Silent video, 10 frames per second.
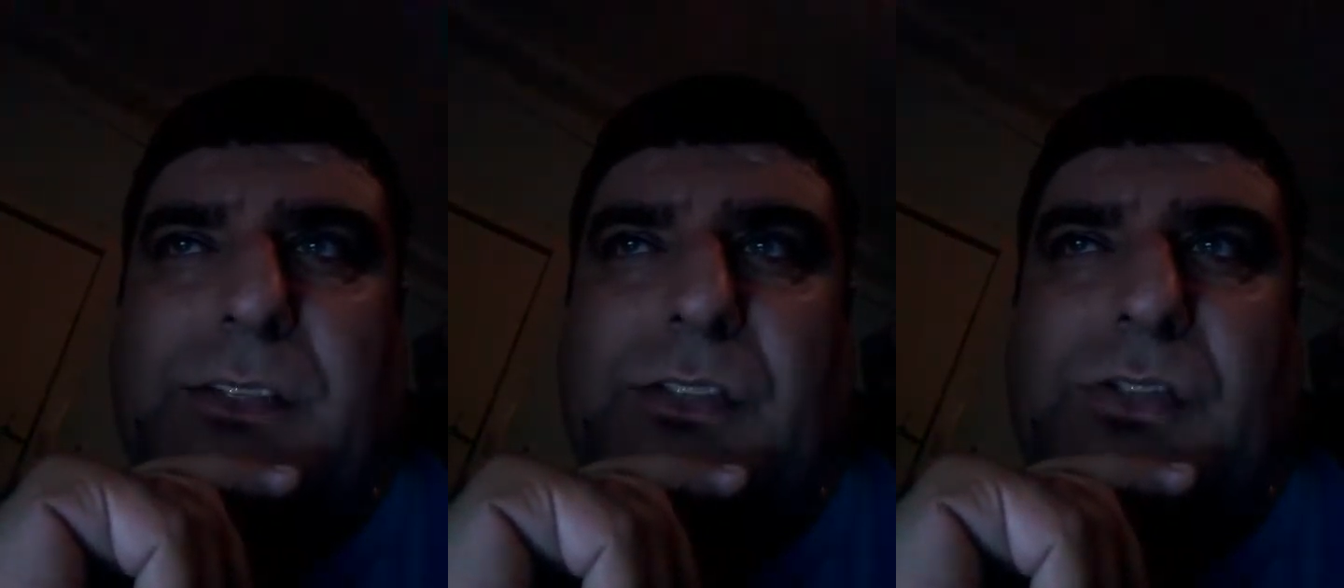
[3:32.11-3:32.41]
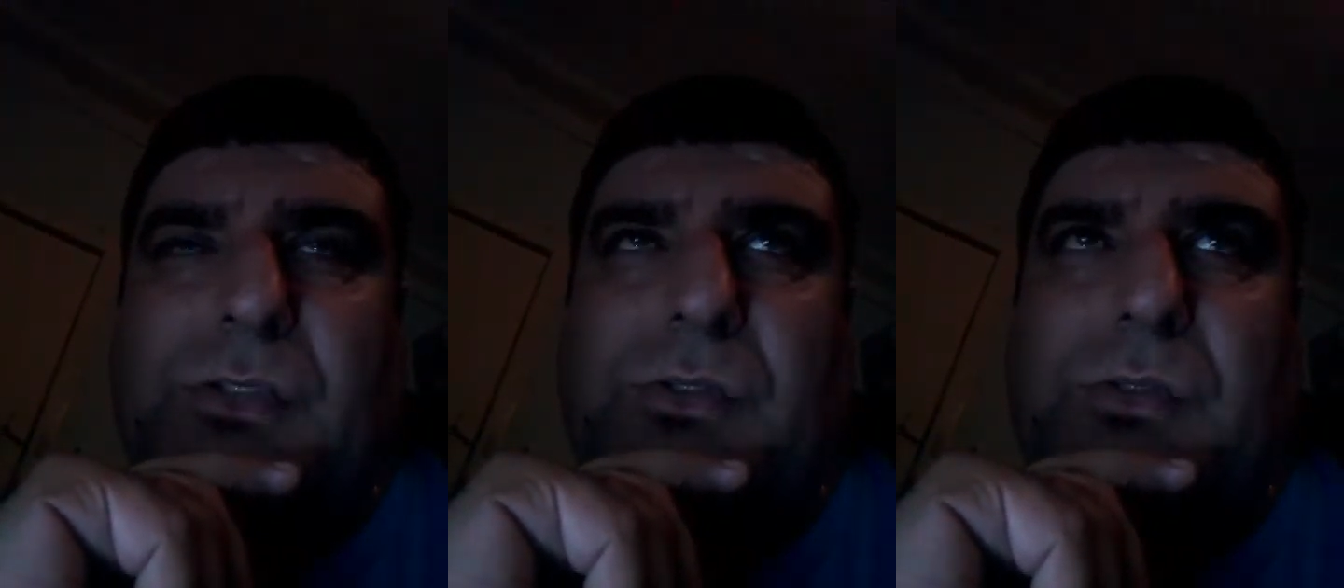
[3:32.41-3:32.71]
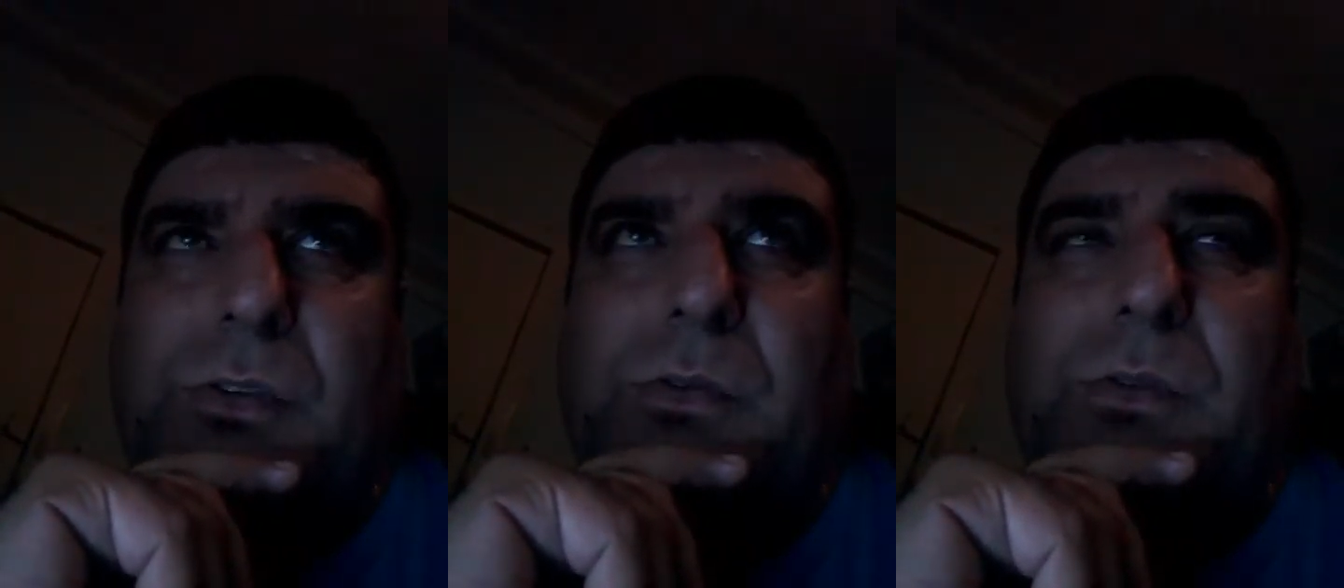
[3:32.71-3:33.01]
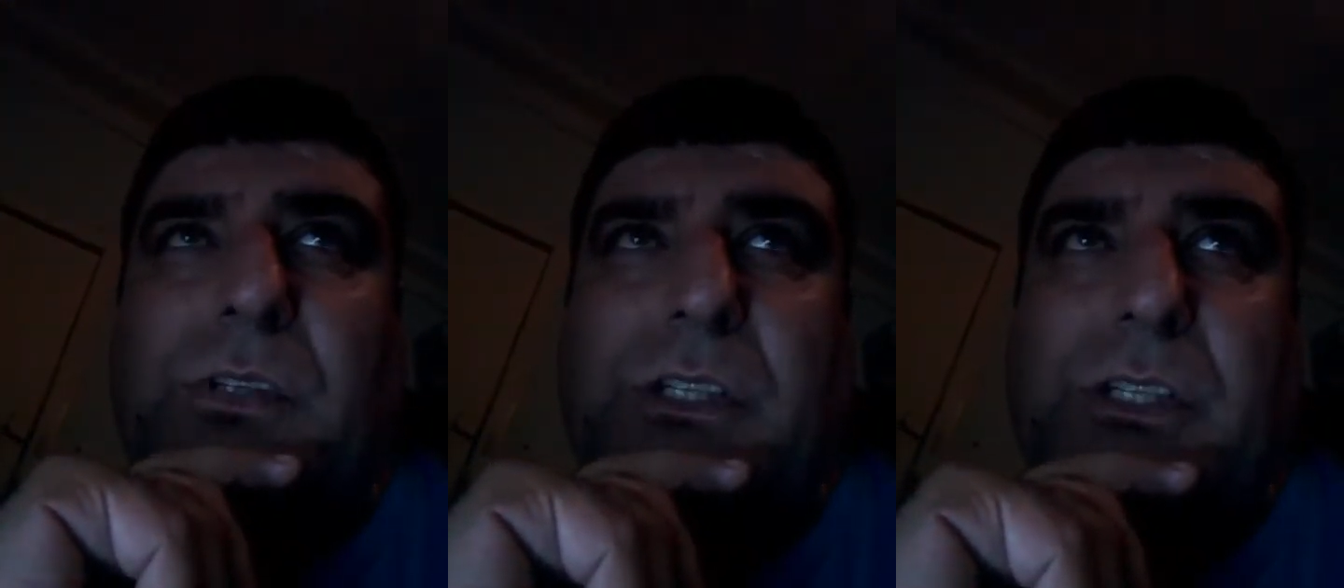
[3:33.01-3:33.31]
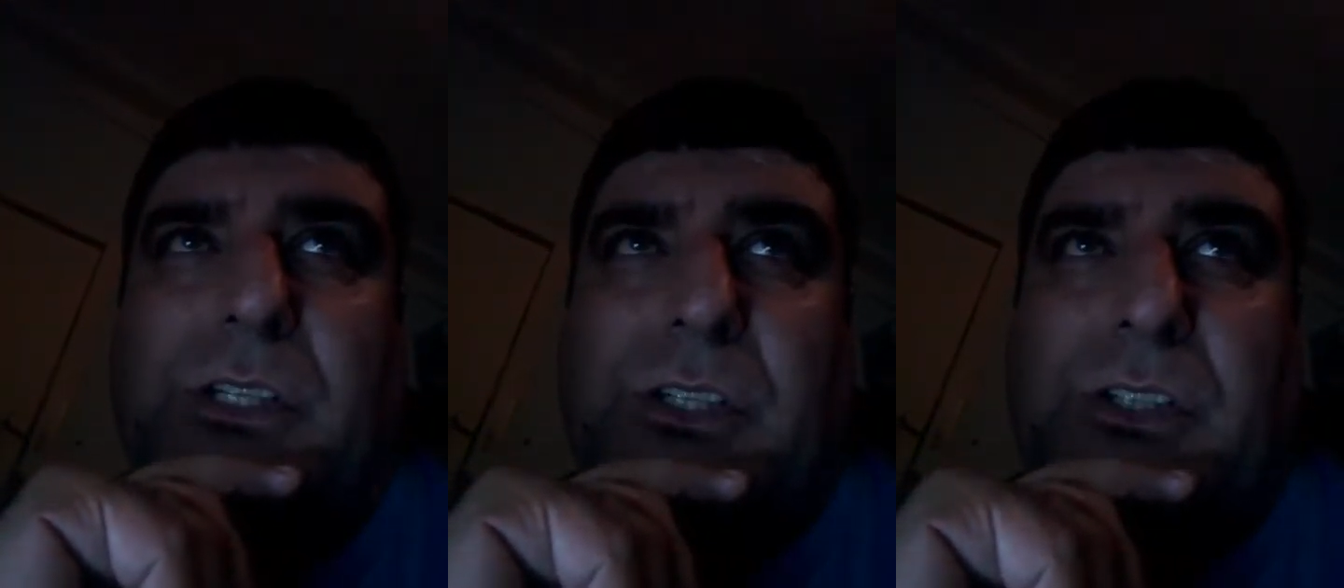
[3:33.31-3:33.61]

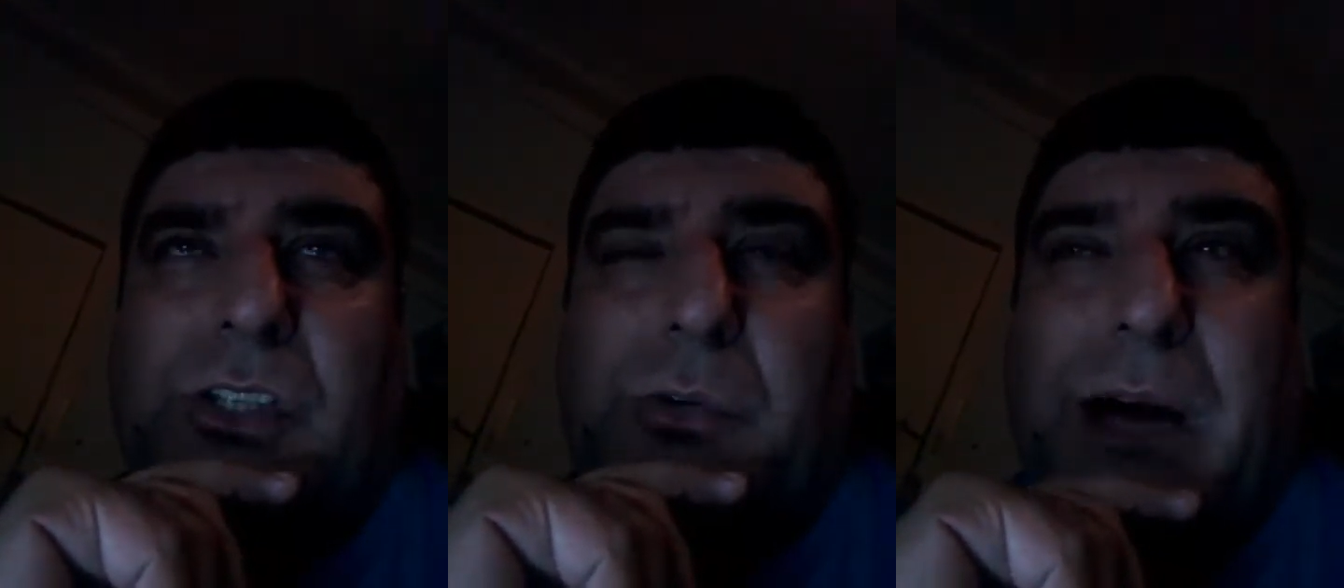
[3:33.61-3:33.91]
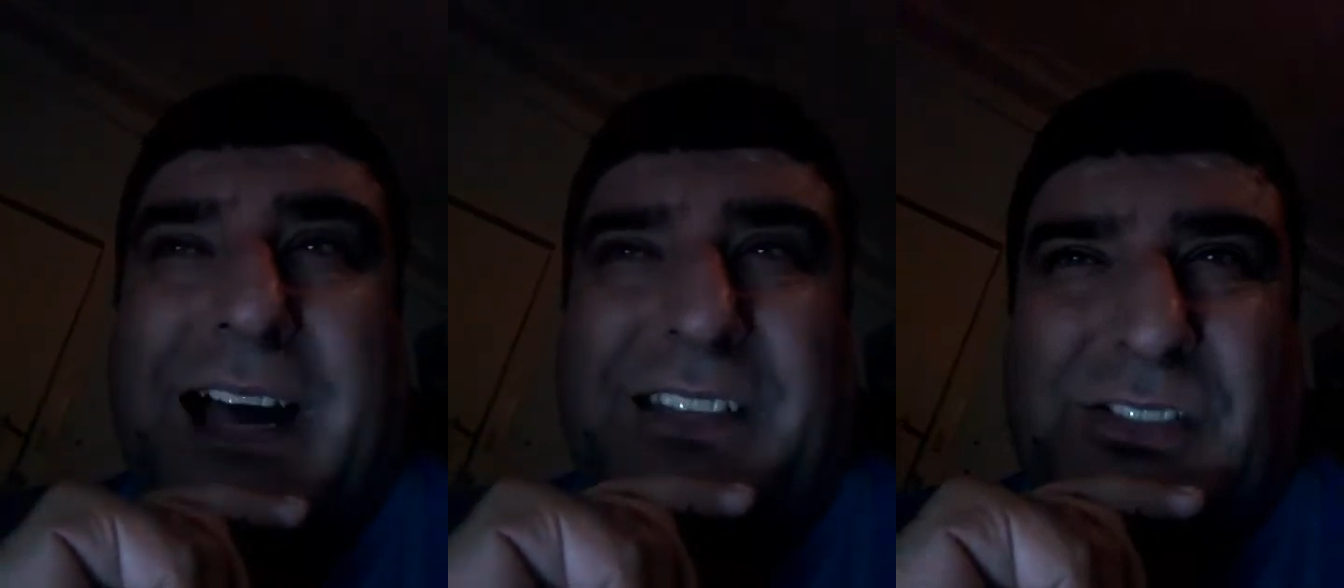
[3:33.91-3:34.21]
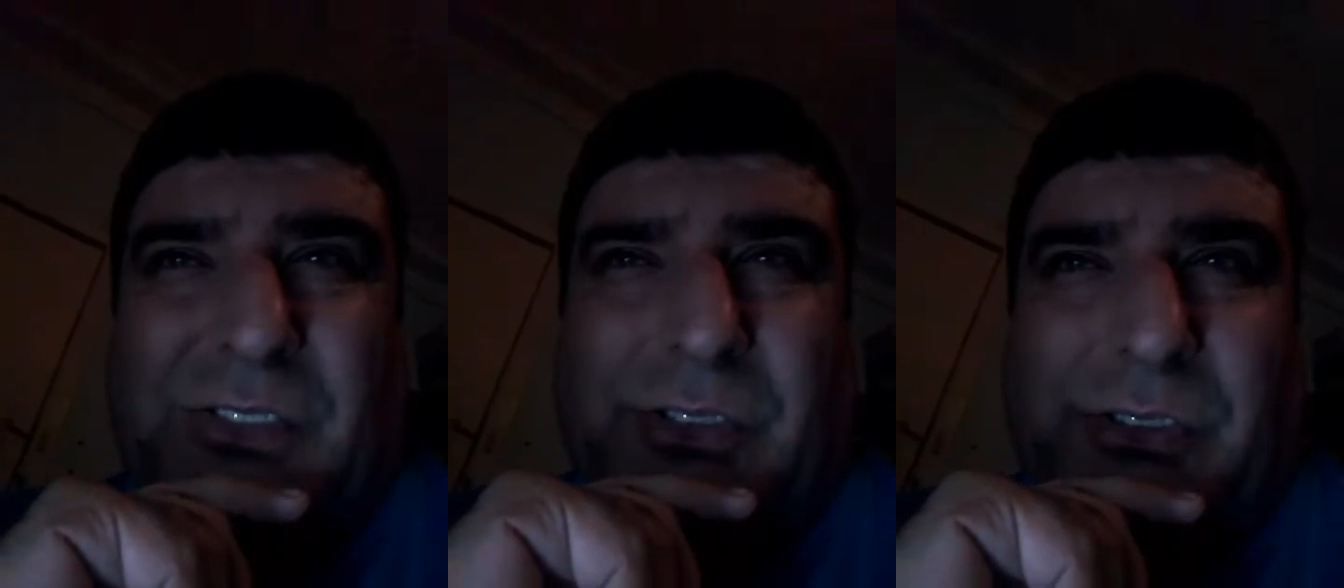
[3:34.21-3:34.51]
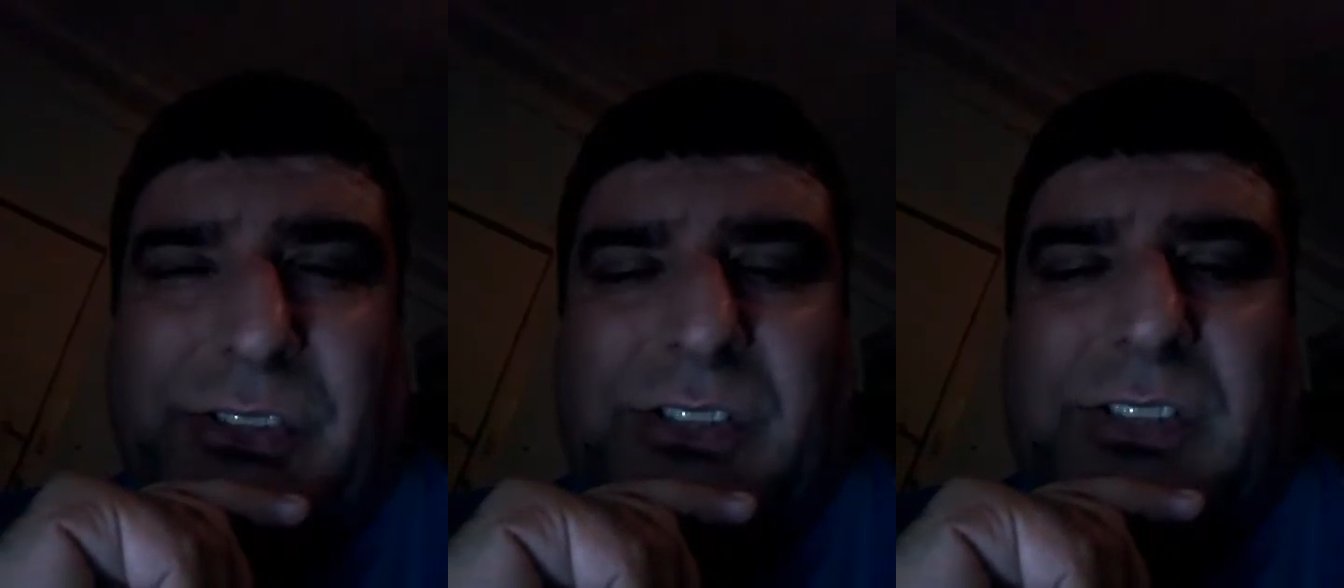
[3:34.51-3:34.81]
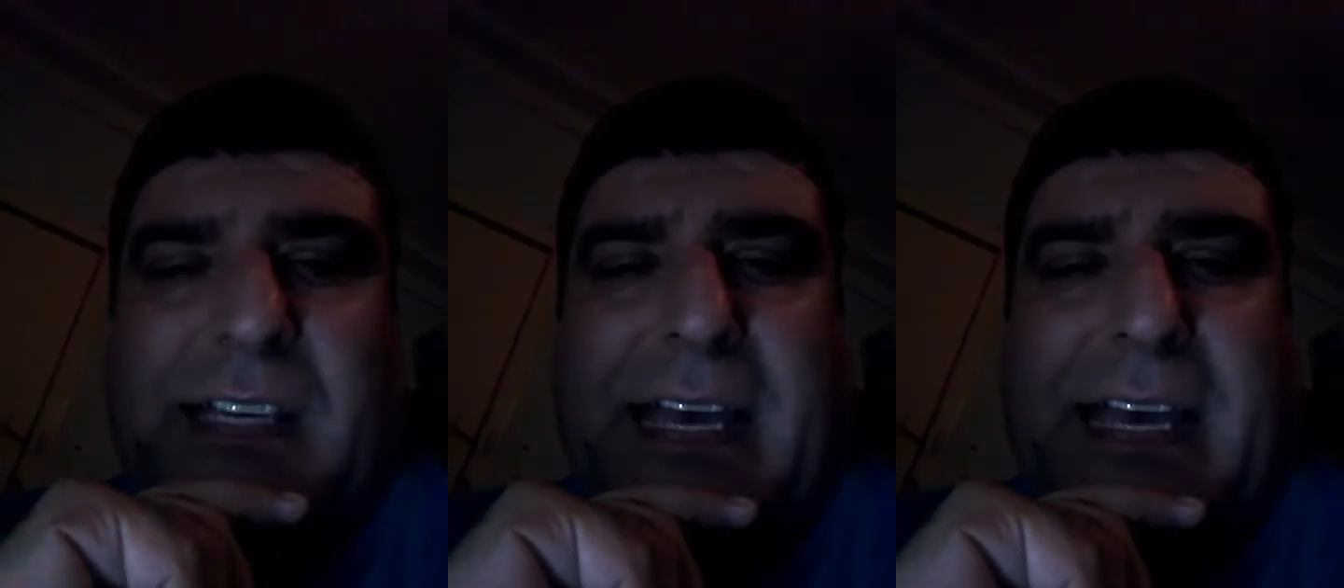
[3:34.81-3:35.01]
two art schools